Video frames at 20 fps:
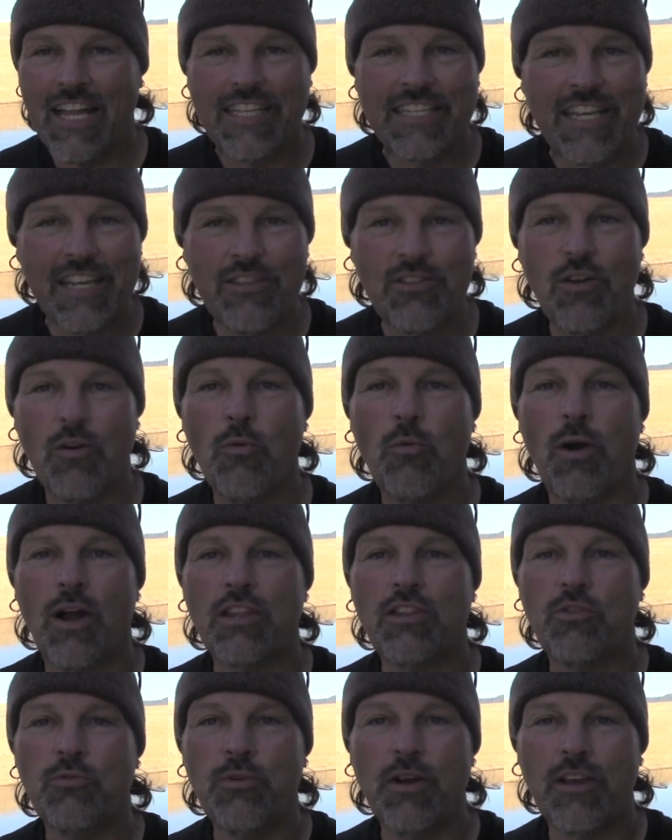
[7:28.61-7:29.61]
Didn't know
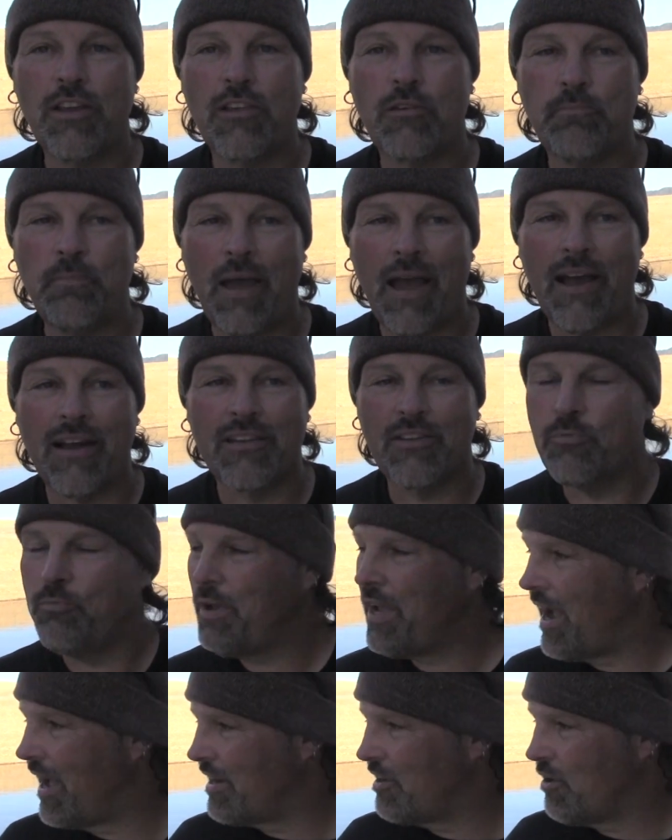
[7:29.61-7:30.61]
what to expect.
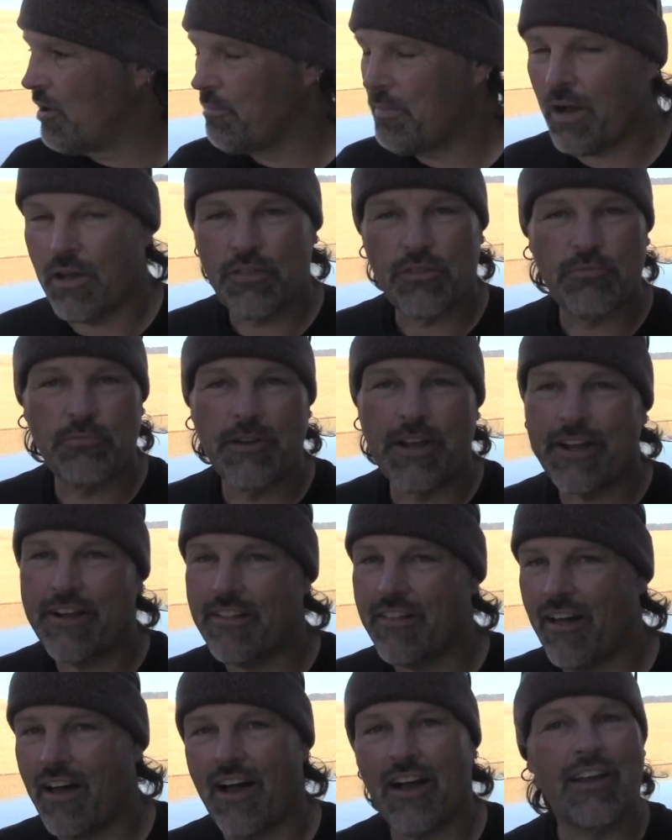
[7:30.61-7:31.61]
We got here about 3
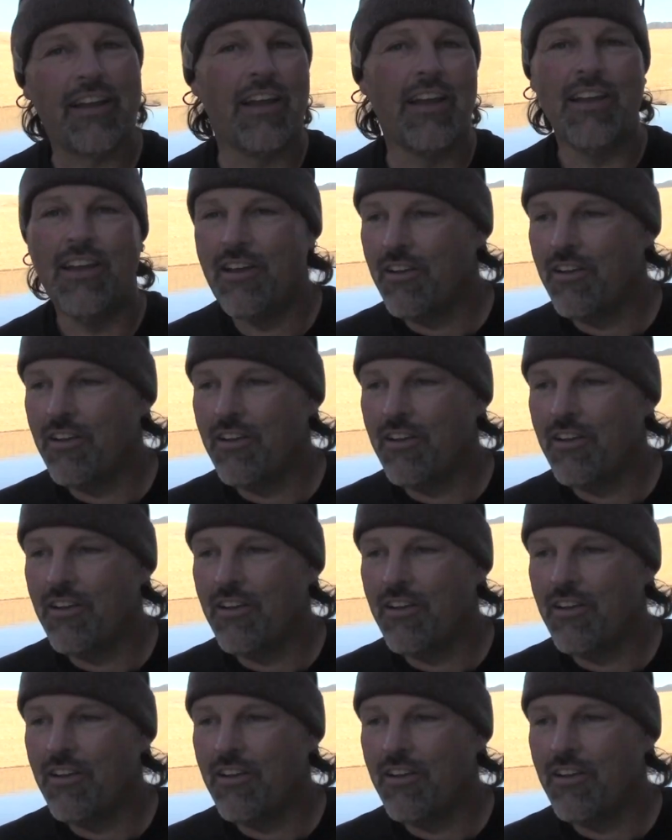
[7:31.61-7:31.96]
o'clock.